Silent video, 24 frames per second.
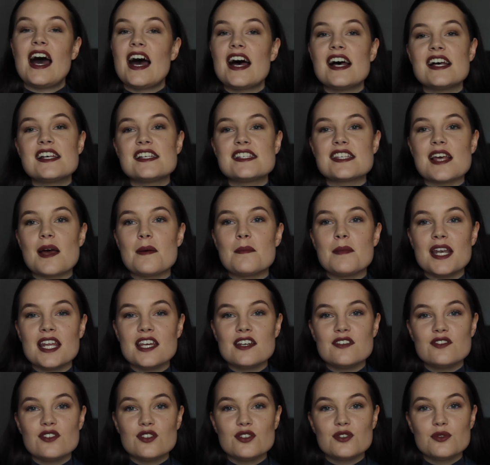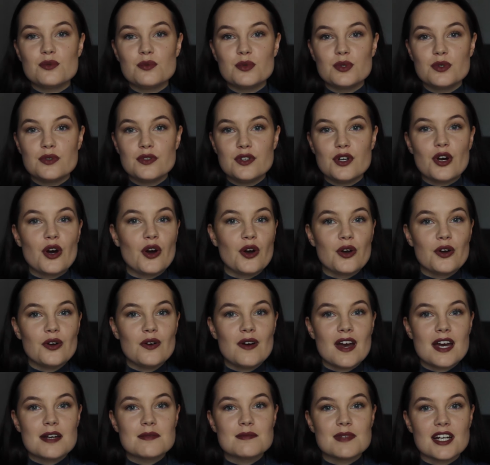As many of you will
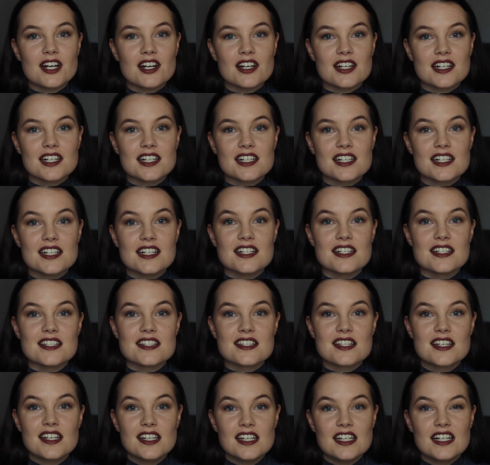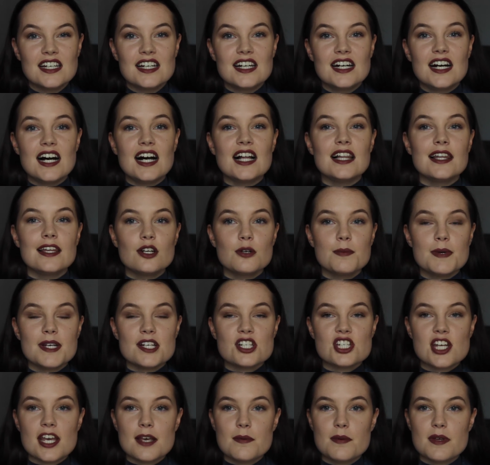know, America is a little
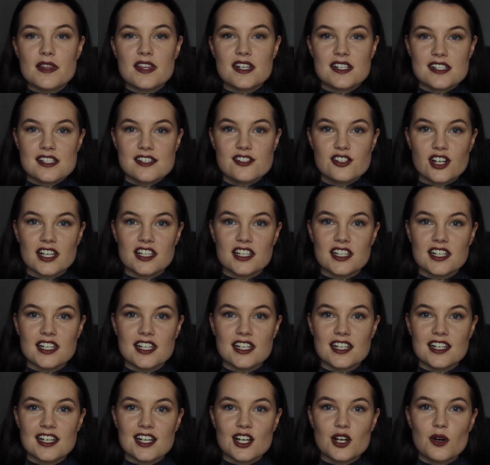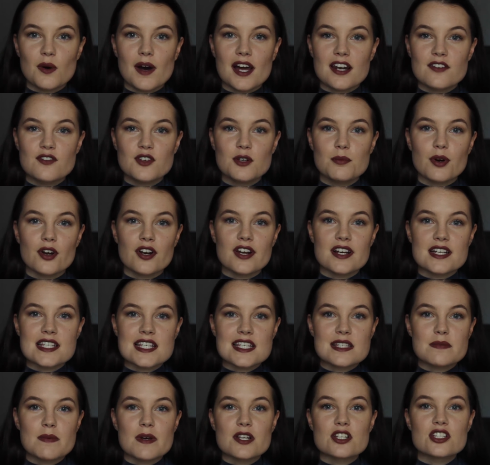bit cheaper than Australia in quite a few products,
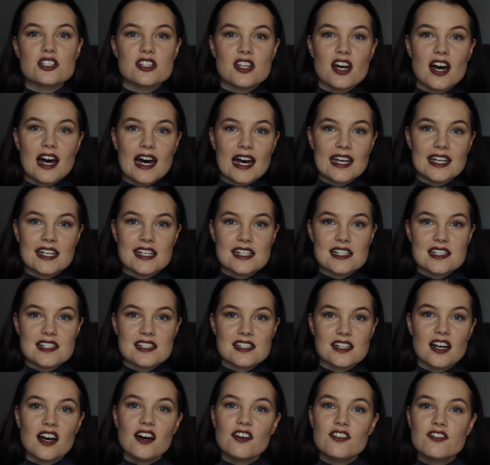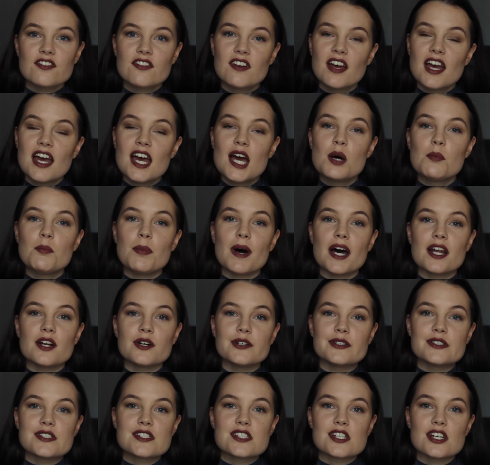especially the high-end stuff, but
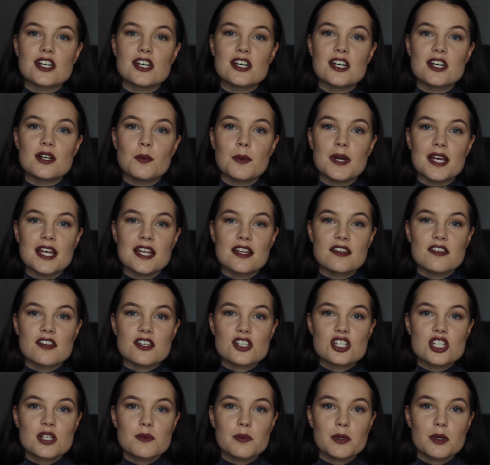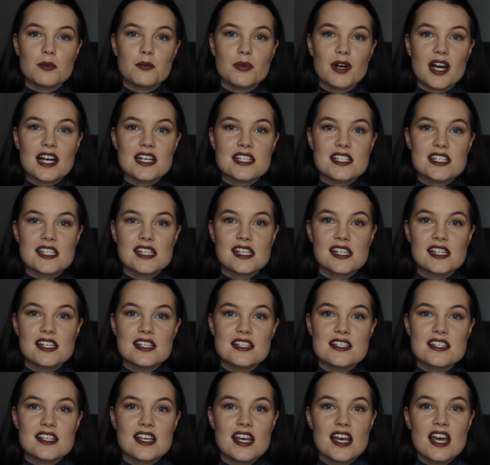also with shipping
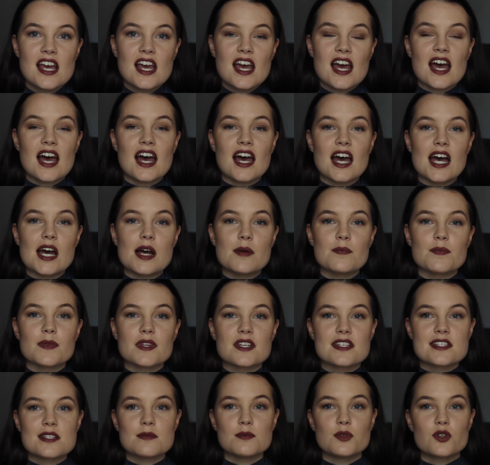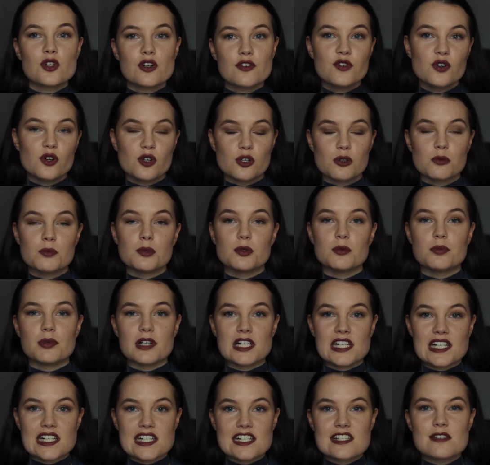prices, some more affordable
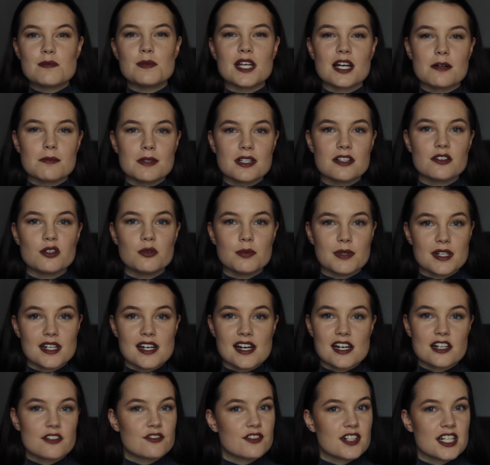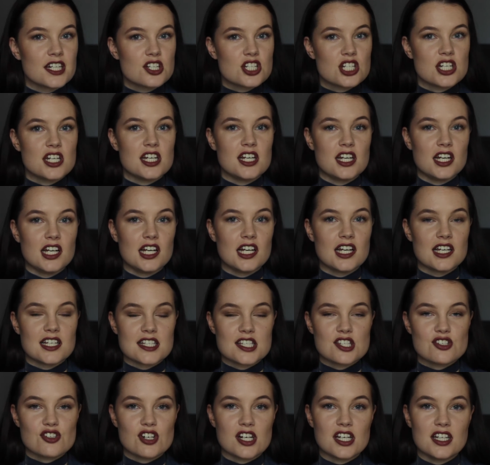brands become a little bit out of reach in
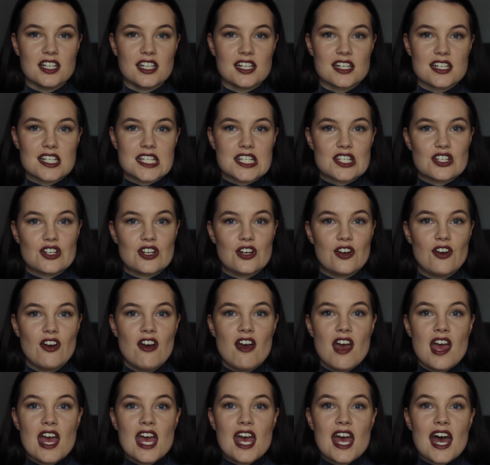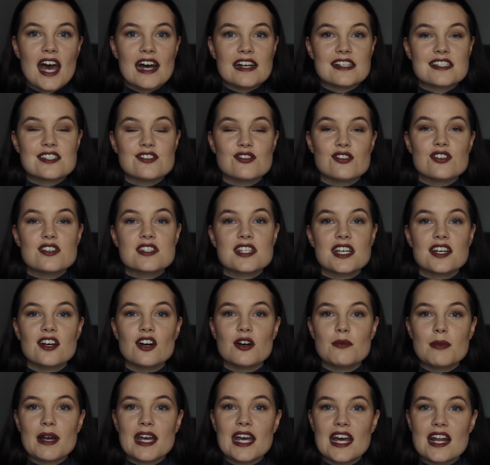Australia. So as soon as I
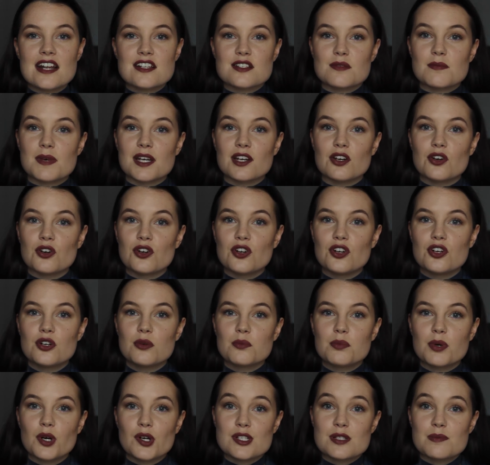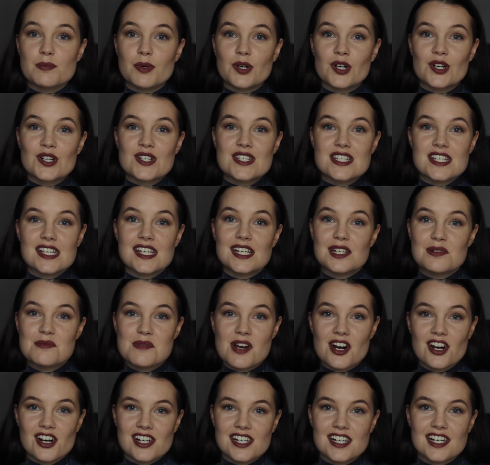got my hands on my own post box in
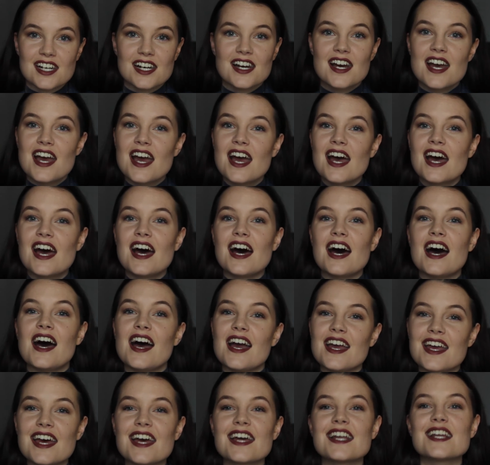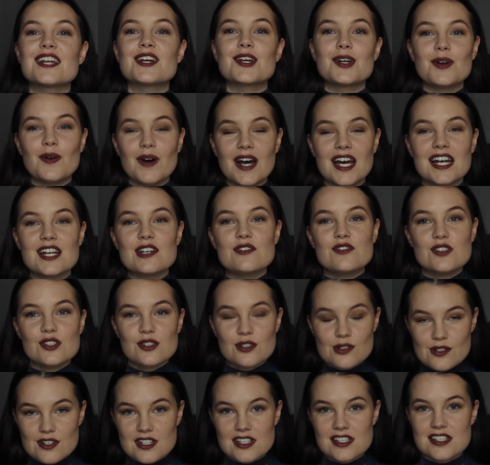America, I had quite a
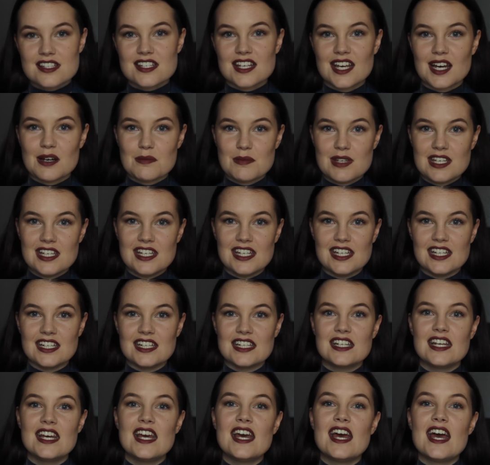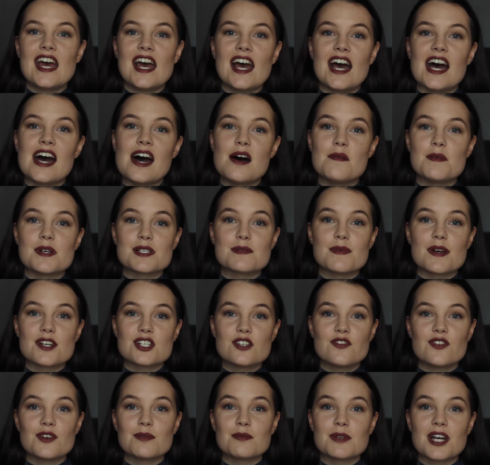few orders coming in,
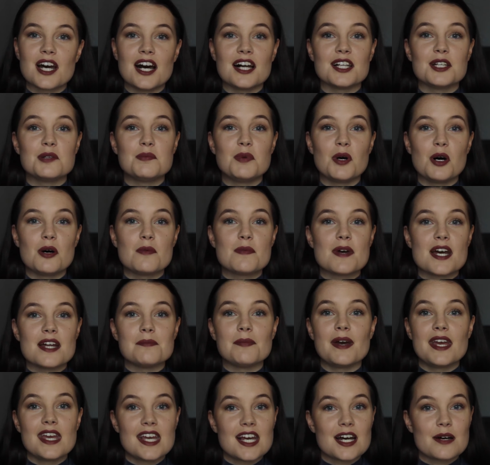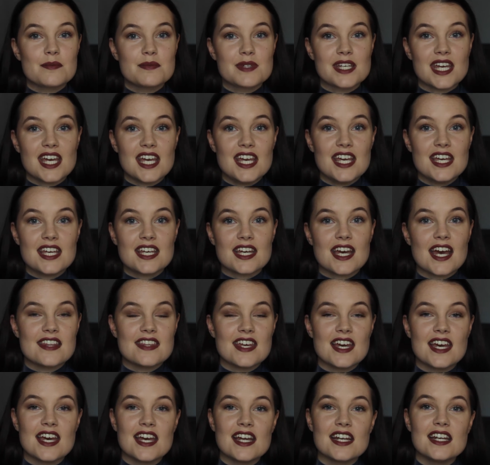especially from Colourpop and Makeup Geek, and
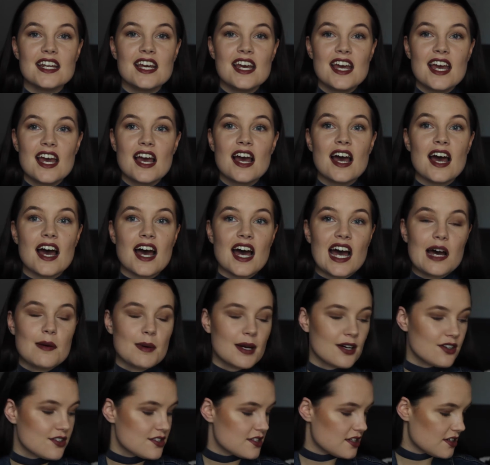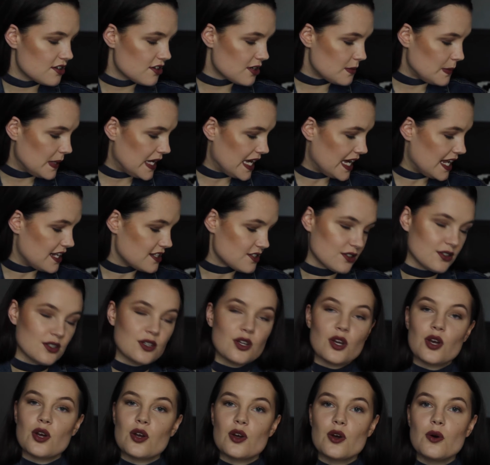then I also got my hands
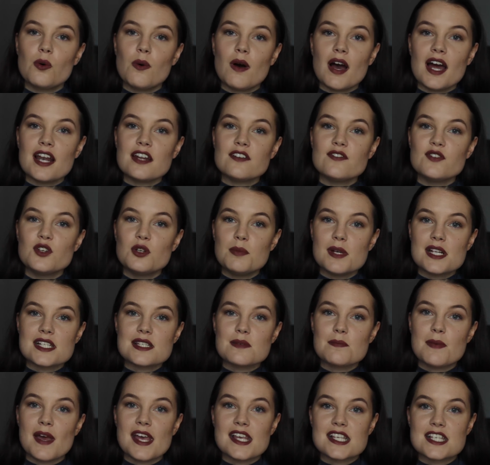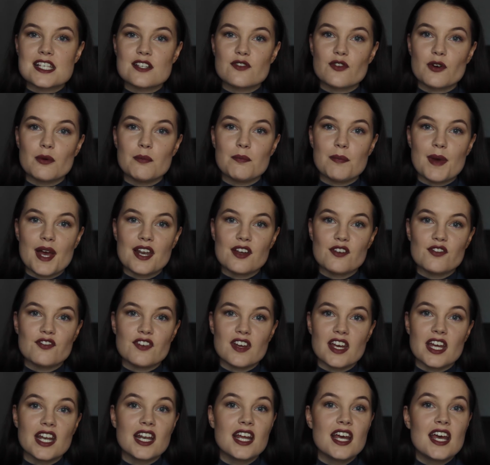on quite a few bits and pieces from
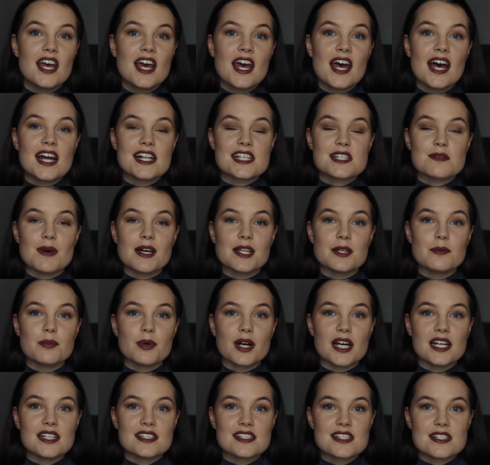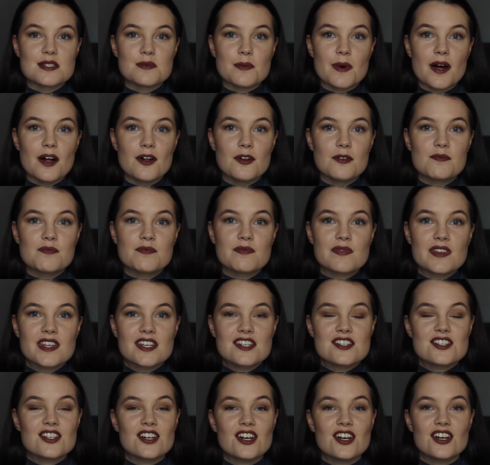Benefit and some other brands as well.
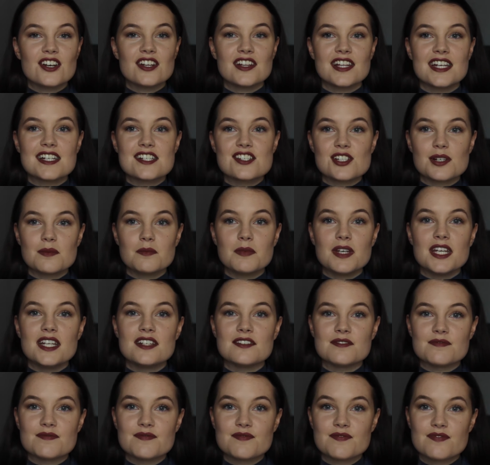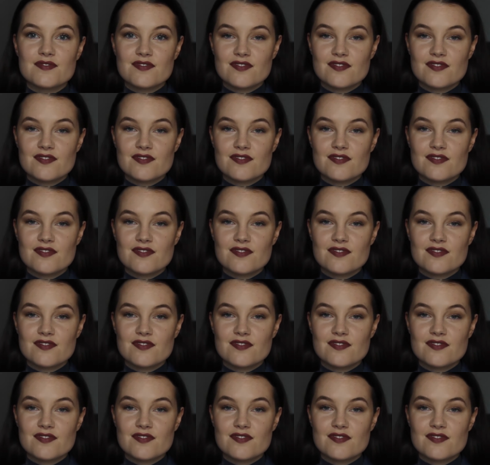So let's jump in.